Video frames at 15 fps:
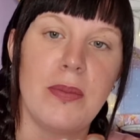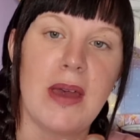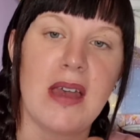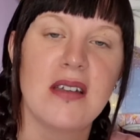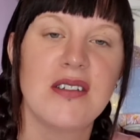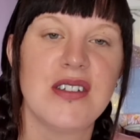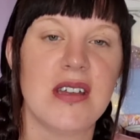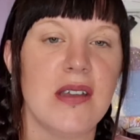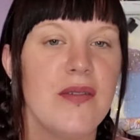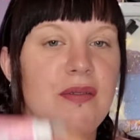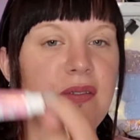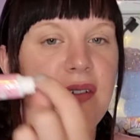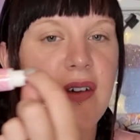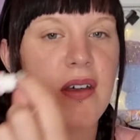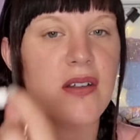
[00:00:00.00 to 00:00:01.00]
packaging
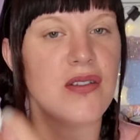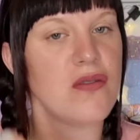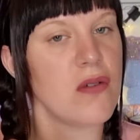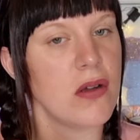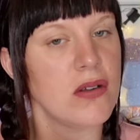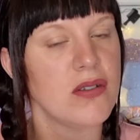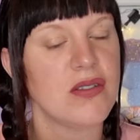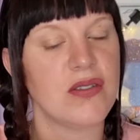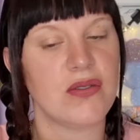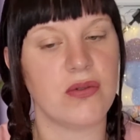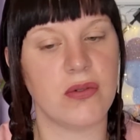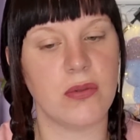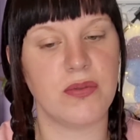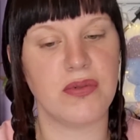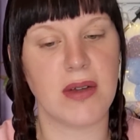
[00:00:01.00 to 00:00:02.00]
for a
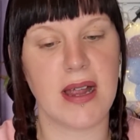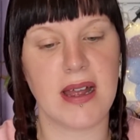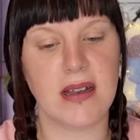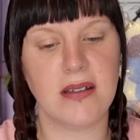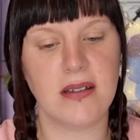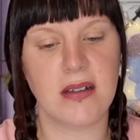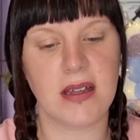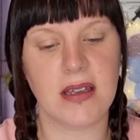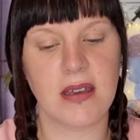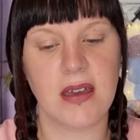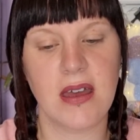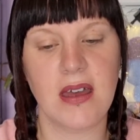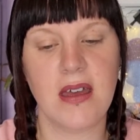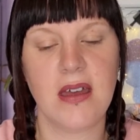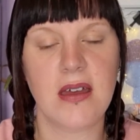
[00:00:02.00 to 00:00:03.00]
drugstore brand. Like,
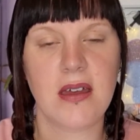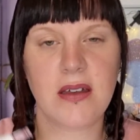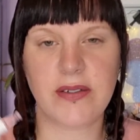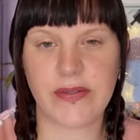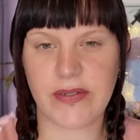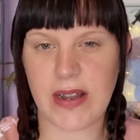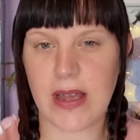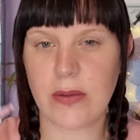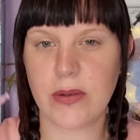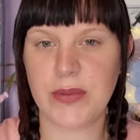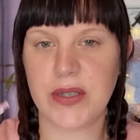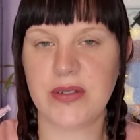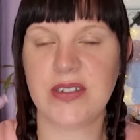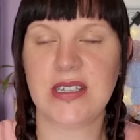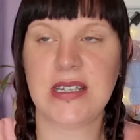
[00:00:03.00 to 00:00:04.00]
Flower
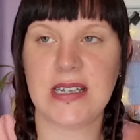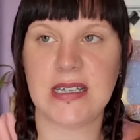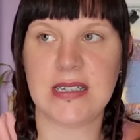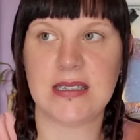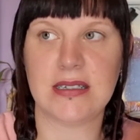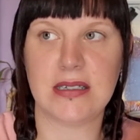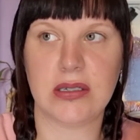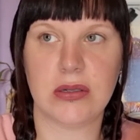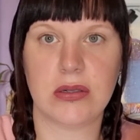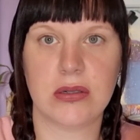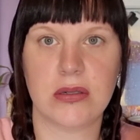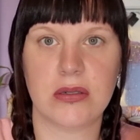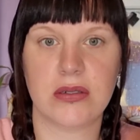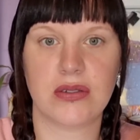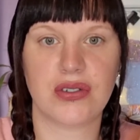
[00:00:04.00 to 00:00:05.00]
Beauty is
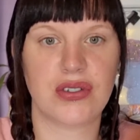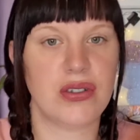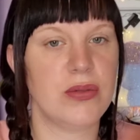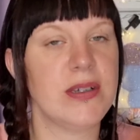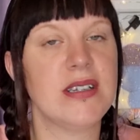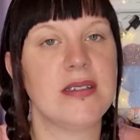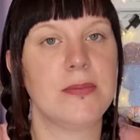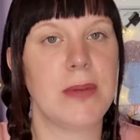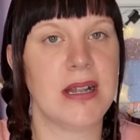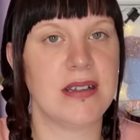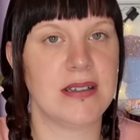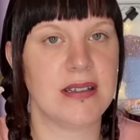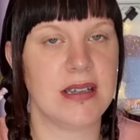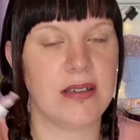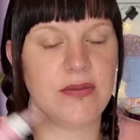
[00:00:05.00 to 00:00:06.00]
not too
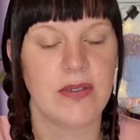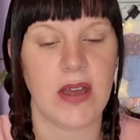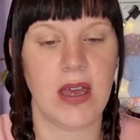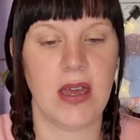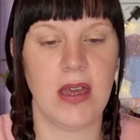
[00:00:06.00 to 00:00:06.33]
expensive.